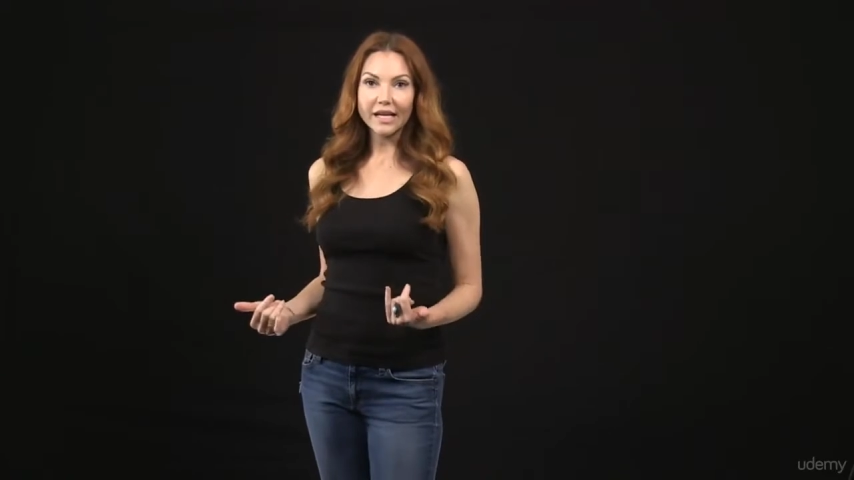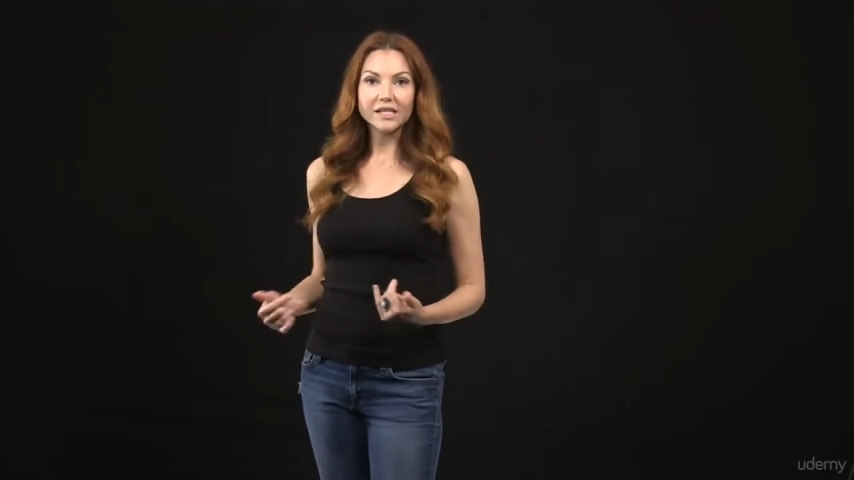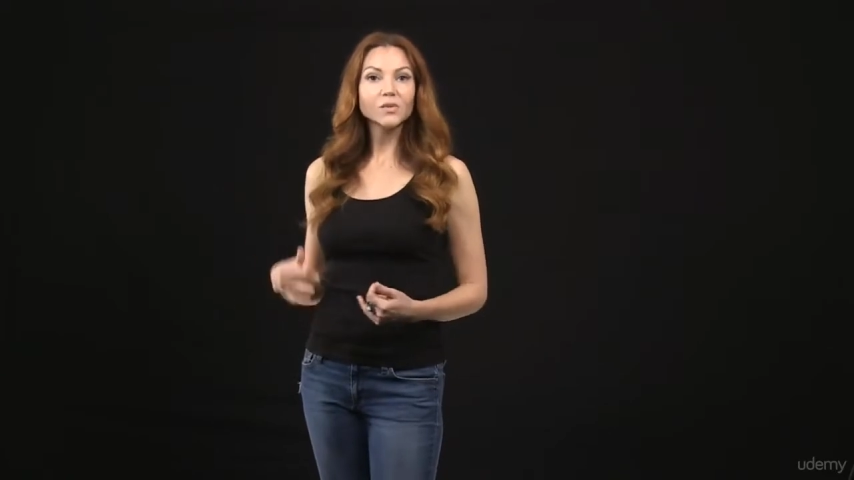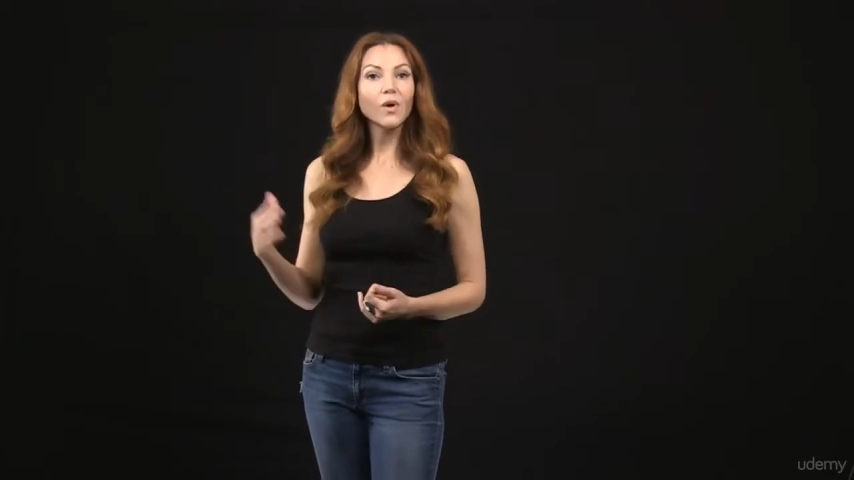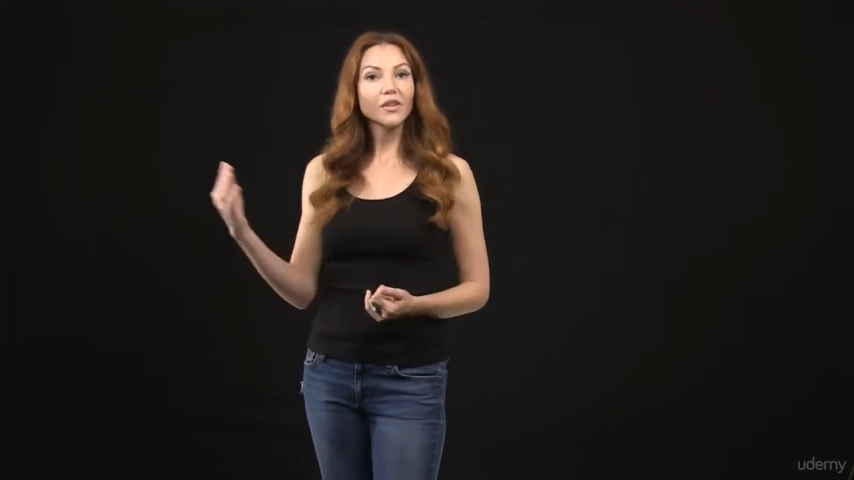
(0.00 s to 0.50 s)

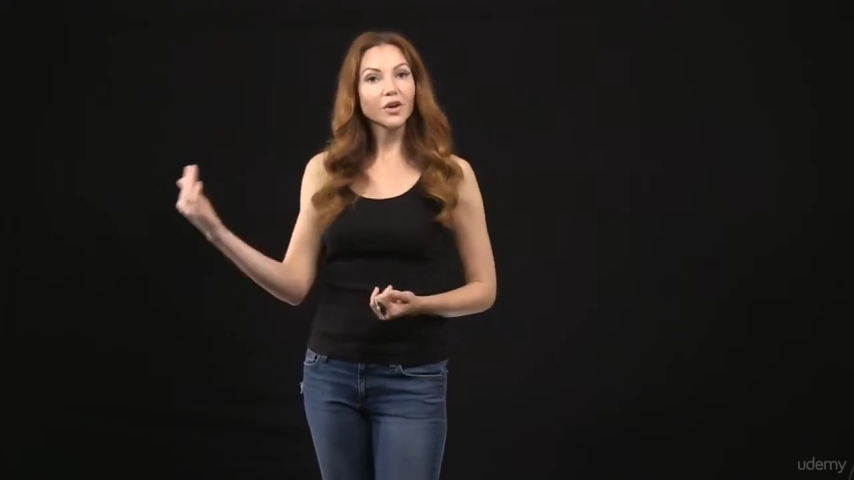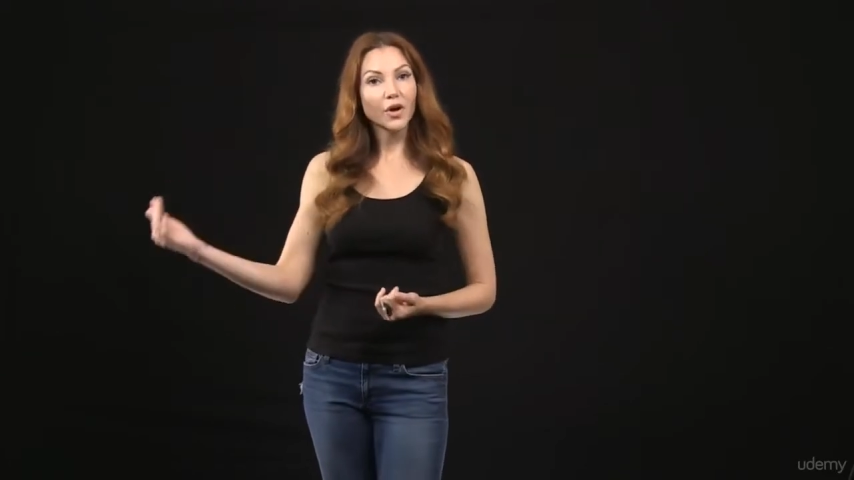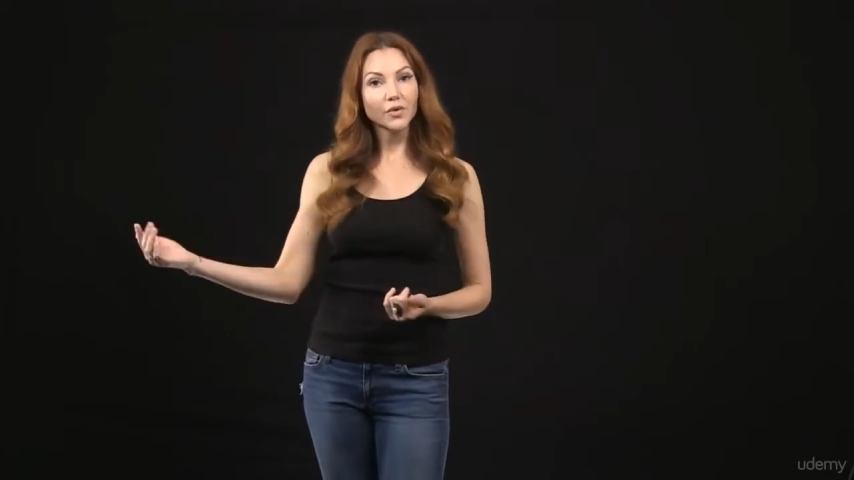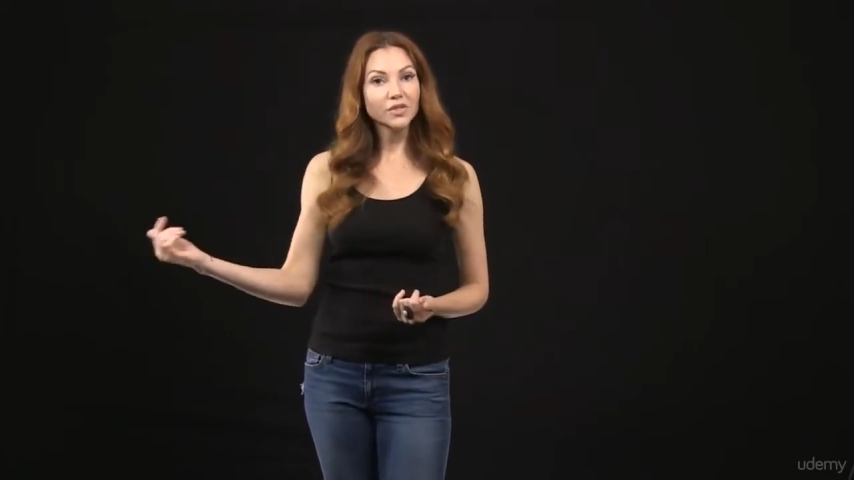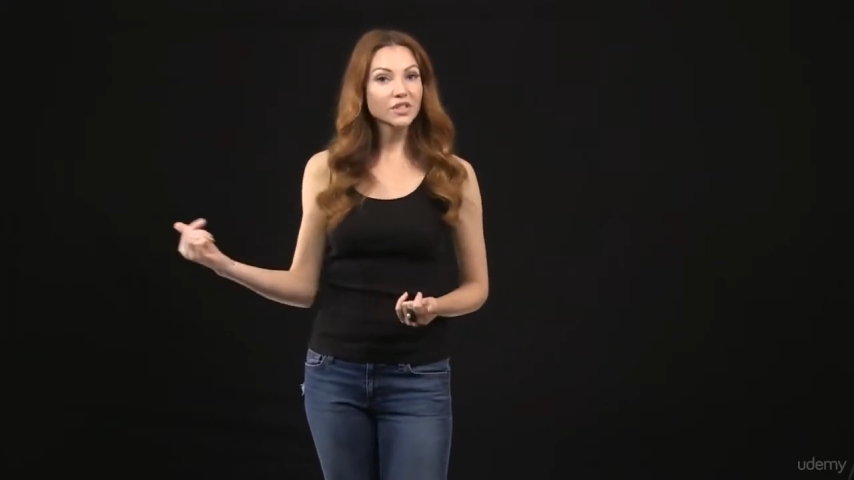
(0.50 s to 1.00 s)
ladies while
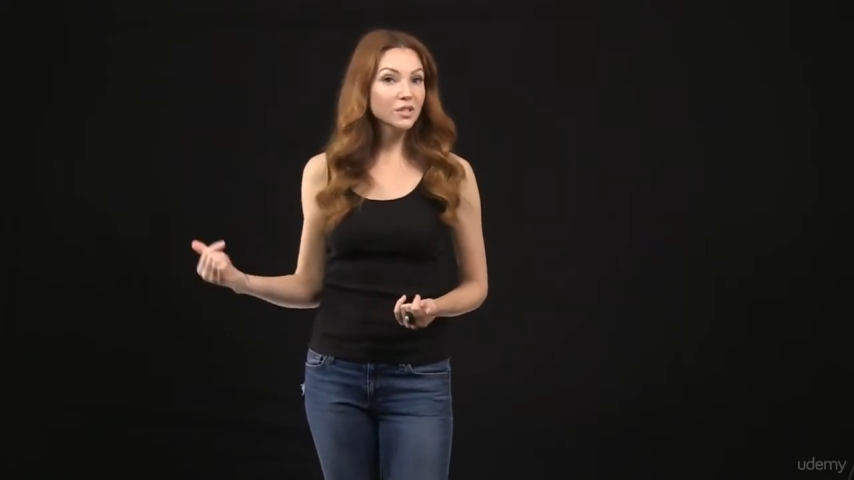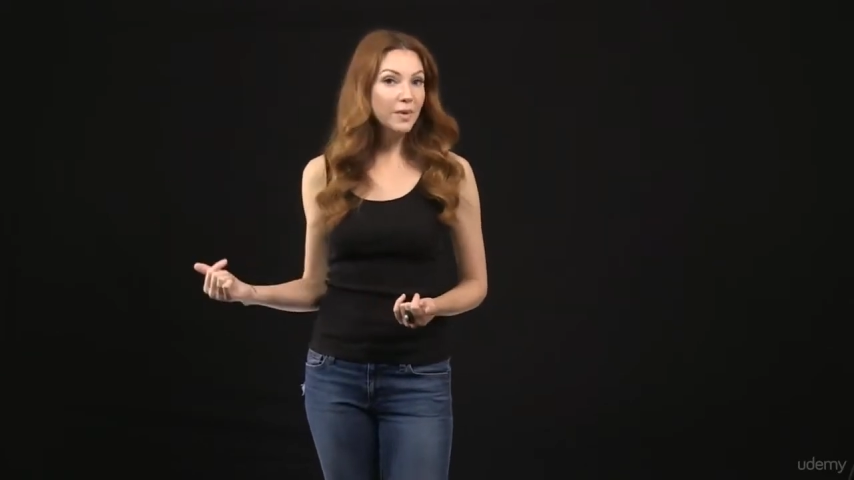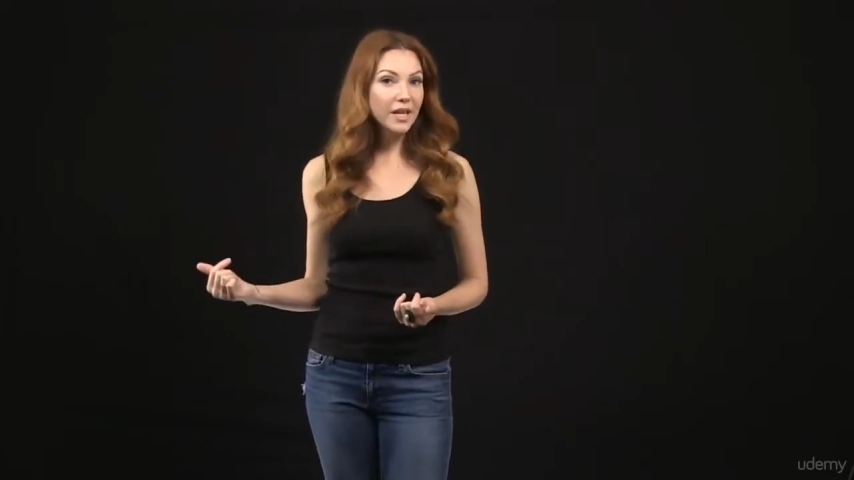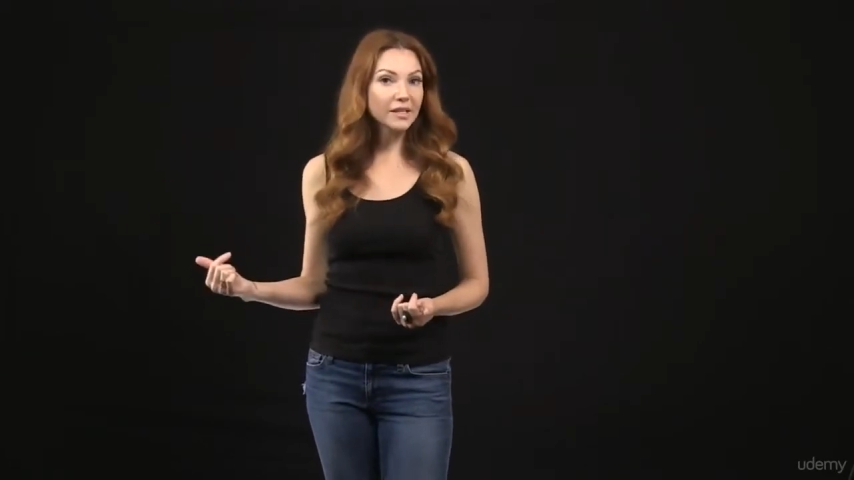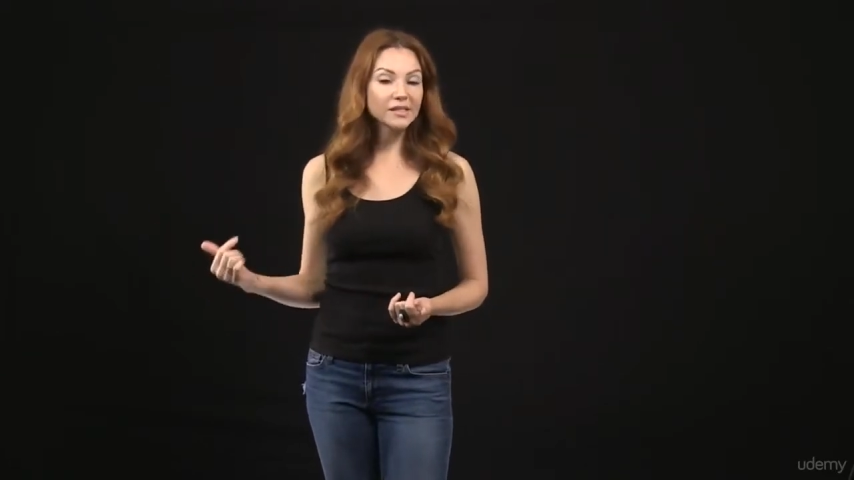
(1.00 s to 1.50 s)
the host
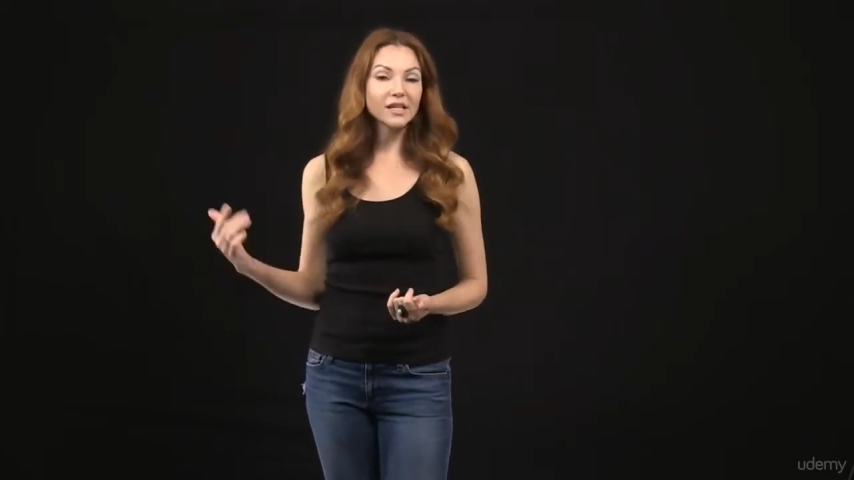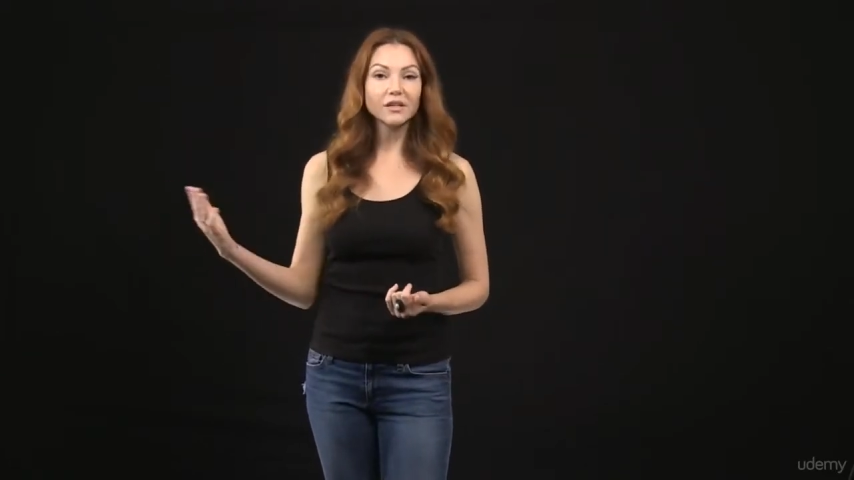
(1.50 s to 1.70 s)
speaks.